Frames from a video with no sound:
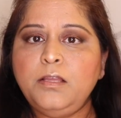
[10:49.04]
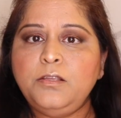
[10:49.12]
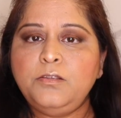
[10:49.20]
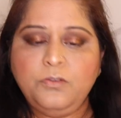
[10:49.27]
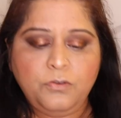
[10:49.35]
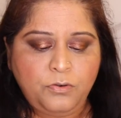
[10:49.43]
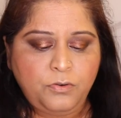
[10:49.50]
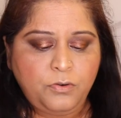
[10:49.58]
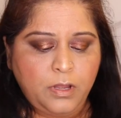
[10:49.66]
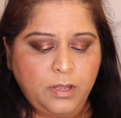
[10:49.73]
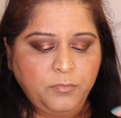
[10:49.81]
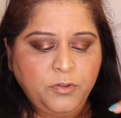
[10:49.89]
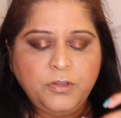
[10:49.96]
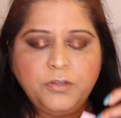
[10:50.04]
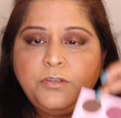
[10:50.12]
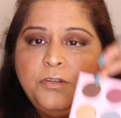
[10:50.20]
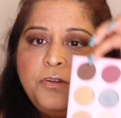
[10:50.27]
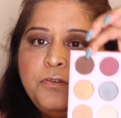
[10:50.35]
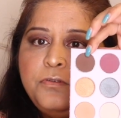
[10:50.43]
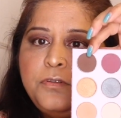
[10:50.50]
So I'm going to
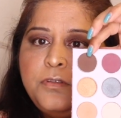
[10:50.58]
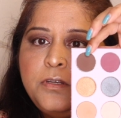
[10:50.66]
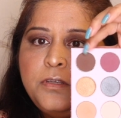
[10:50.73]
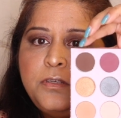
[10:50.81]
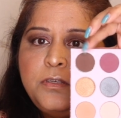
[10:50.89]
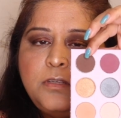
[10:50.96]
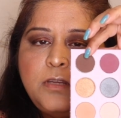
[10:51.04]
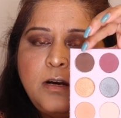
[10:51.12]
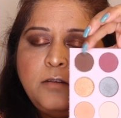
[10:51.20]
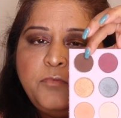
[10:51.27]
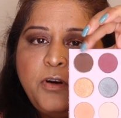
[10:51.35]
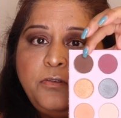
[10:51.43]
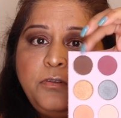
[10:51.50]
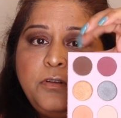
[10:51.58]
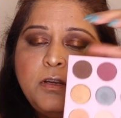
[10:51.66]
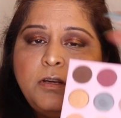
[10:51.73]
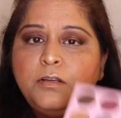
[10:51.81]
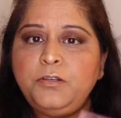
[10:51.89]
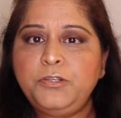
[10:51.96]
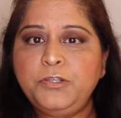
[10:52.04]
use the dark brown
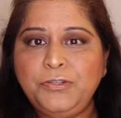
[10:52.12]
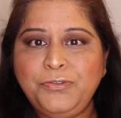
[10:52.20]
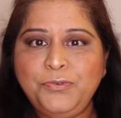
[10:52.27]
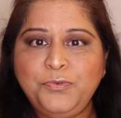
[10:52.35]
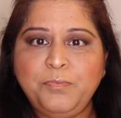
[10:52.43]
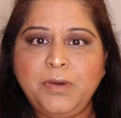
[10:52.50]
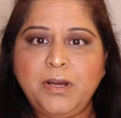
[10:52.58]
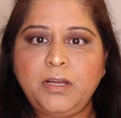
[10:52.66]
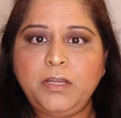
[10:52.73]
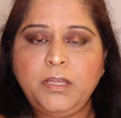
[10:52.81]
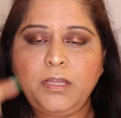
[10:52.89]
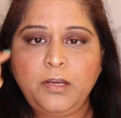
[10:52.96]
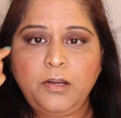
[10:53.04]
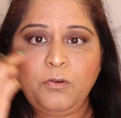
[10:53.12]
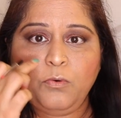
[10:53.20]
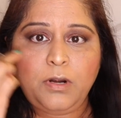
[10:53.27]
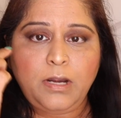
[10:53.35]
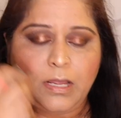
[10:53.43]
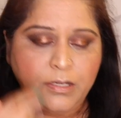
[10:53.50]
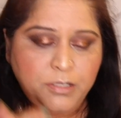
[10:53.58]
color to do my lower
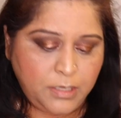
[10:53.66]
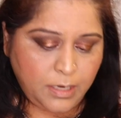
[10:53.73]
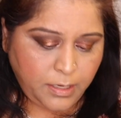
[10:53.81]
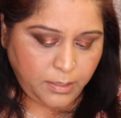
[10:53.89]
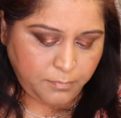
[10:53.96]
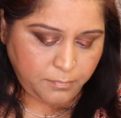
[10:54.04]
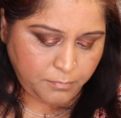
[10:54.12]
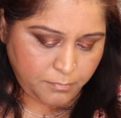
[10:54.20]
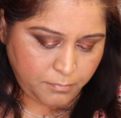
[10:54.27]
lash line.